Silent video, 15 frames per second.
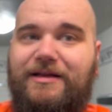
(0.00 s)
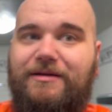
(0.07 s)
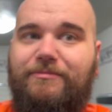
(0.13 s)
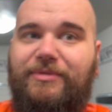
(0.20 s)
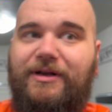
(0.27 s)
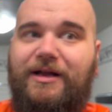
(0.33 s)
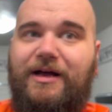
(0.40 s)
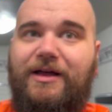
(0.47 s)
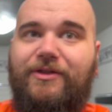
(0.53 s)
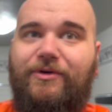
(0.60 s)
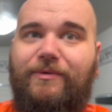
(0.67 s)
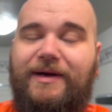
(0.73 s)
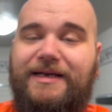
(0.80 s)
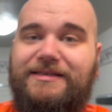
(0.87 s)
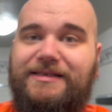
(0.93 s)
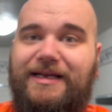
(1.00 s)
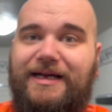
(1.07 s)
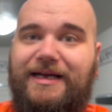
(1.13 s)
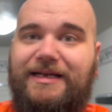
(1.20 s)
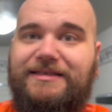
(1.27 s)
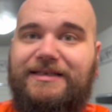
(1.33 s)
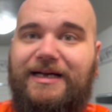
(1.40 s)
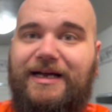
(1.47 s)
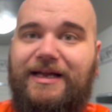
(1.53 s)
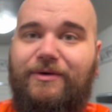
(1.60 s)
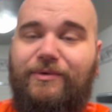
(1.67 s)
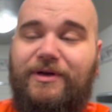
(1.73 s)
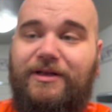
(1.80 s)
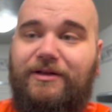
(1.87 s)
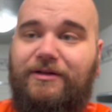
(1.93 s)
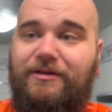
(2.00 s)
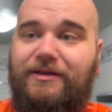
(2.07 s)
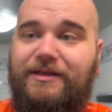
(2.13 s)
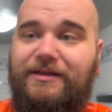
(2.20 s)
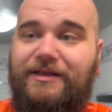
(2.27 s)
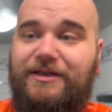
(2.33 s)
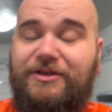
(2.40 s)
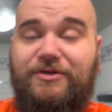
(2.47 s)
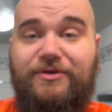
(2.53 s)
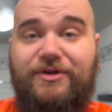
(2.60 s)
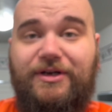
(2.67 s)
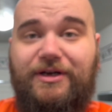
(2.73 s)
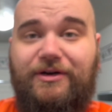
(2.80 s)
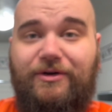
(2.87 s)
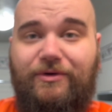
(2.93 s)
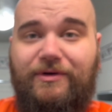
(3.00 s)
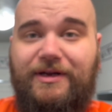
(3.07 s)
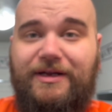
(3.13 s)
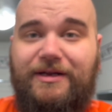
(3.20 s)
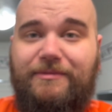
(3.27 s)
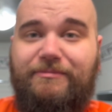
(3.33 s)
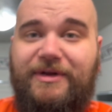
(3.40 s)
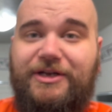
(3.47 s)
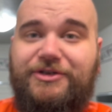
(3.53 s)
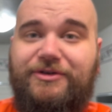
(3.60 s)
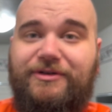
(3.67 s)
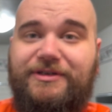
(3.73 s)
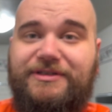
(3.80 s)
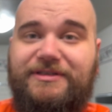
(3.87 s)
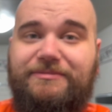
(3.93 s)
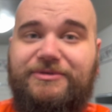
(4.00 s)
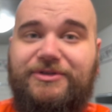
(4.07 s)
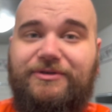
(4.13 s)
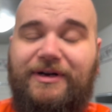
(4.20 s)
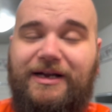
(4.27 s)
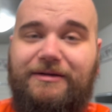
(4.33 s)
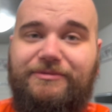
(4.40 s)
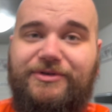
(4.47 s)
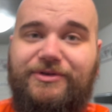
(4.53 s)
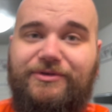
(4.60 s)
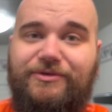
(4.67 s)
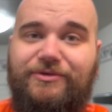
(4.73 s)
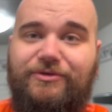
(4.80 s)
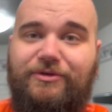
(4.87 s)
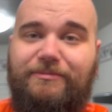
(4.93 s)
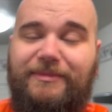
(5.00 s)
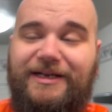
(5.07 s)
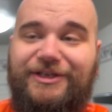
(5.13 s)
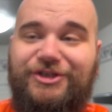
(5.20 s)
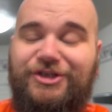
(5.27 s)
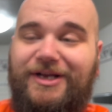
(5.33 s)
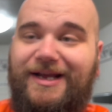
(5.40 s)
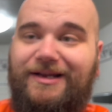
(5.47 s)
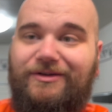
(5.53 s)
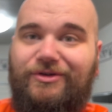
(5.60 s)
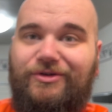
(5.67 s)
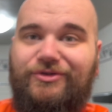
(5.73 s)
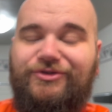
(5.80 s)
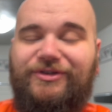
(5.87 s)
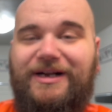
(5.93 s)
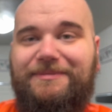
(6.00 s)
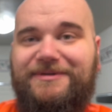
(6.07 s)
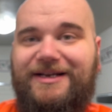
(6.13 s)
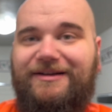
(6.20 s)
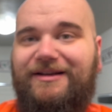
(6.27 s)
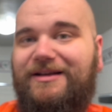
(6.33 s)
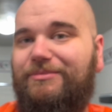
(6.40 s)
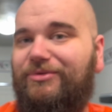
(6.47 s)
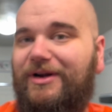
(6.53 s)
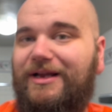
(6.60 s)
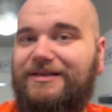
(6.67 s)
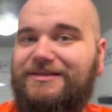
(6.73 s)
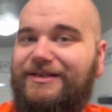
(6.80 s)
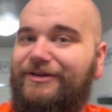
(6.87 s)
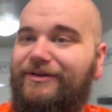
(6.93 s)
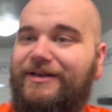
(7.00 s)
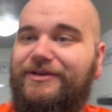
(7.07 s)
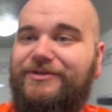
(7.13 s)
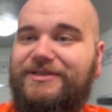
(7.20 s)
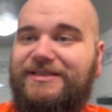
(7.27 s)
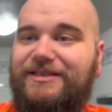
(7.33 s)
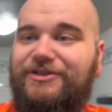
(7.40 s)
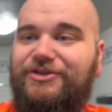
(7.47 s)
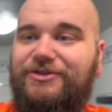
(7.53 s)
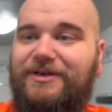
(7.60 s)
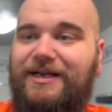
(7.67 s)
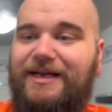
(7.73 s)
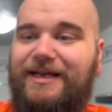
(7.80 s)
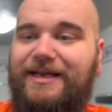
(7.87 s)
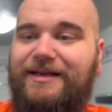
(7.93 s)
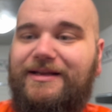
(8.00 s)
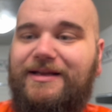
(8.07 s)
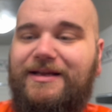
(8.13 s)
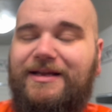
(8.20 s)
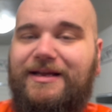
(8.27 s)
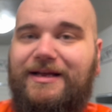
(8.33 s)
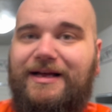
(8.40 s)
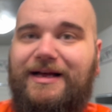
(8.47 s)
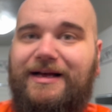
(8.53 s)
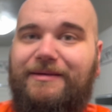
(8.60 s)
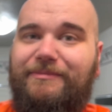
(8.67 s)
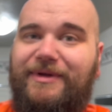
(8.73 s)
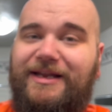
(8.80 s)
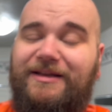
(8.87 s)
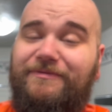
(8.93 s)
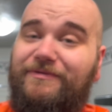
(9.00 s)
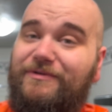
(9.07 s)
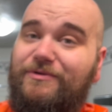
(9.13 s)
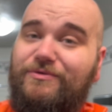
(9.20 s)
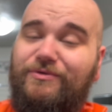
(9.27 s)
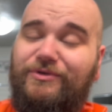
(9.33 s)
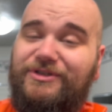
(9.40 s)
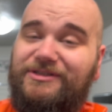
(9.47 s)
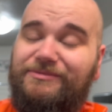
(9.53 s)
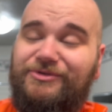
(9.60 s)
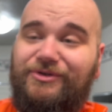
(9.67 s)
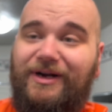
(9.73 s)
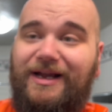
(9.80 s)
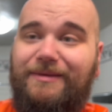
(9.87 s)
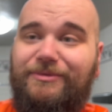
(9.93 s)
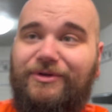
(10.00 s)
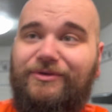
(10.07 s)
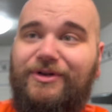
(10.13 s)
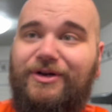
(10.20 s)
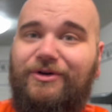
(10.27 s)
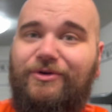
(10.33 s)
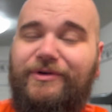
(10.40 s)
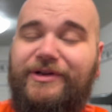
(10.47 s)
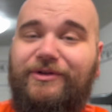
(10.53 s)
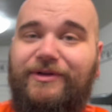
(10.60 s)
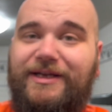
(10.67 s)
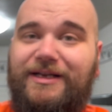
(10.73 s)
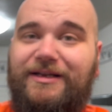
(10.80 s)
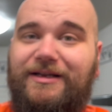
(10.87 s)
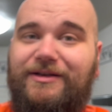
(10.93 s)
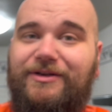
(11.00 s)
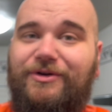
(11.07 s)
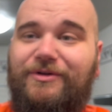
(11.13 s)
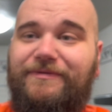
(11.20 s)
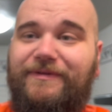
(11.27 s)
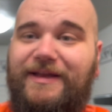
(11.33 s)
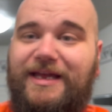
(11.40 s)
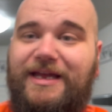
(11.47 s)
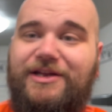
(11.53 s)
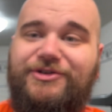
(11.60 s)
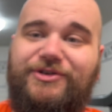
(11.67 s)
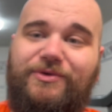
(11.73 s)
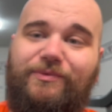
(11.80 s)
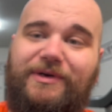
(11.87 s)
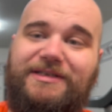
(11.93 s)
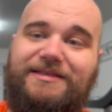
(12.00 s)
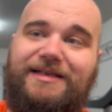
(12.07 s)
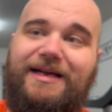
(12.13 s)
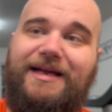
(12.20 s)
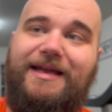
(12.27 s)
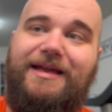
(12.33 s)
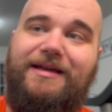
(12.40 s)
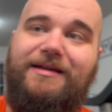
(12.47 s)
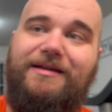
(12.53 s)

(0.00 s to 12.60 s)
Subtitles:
But otherwise, guys, I will let you go. Make sure to subscribe to my channel, drop down any products that you're interested in trying. And if you subscribe, you'll know and you'll get a notification once I